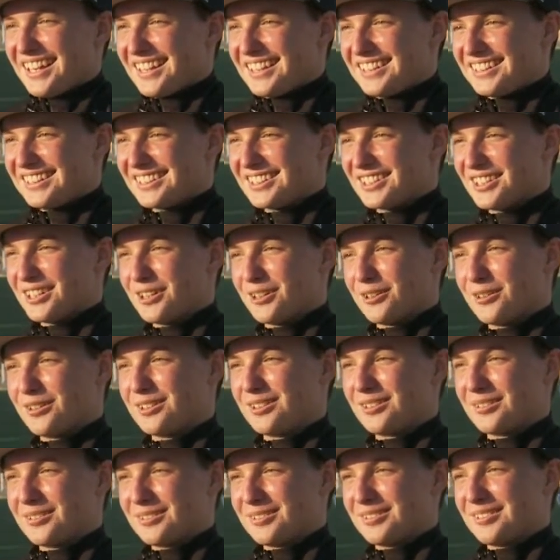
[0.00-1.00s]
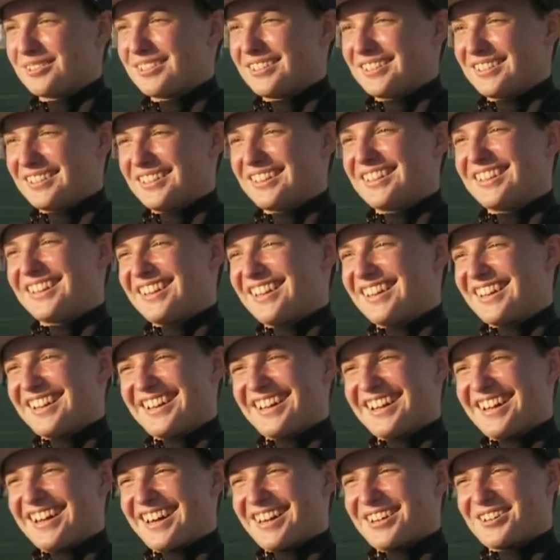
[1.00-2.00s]
you know,
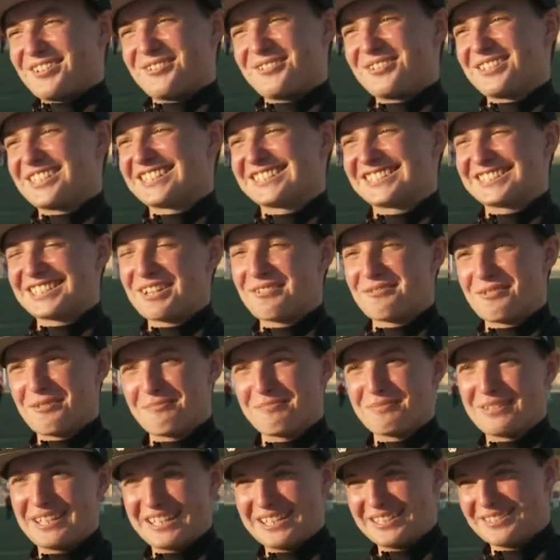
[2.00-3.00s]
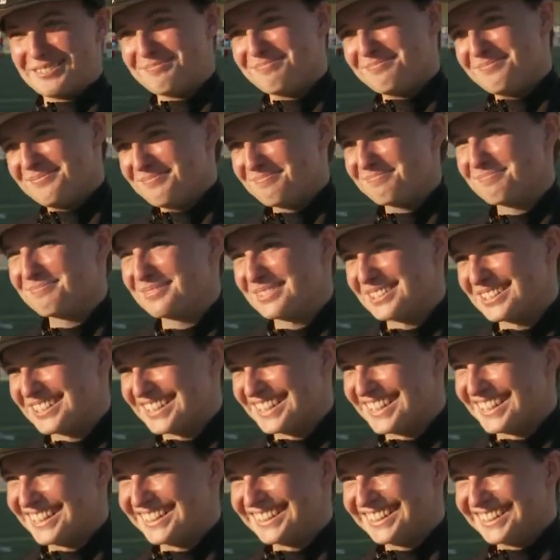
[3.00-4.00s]
I don't want to say we'll beat them,
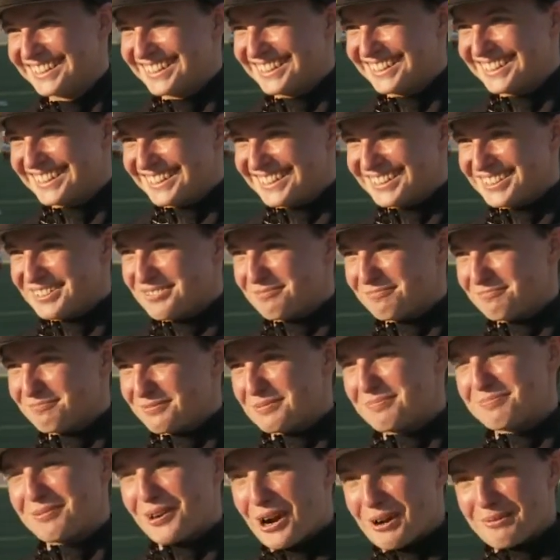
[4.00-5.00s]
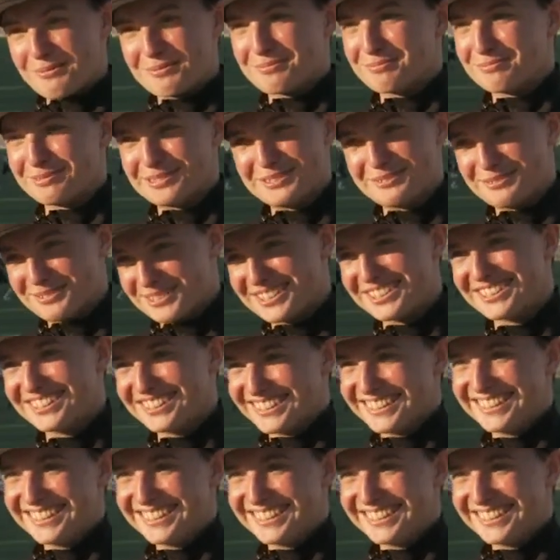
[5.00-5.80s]
but we probably will.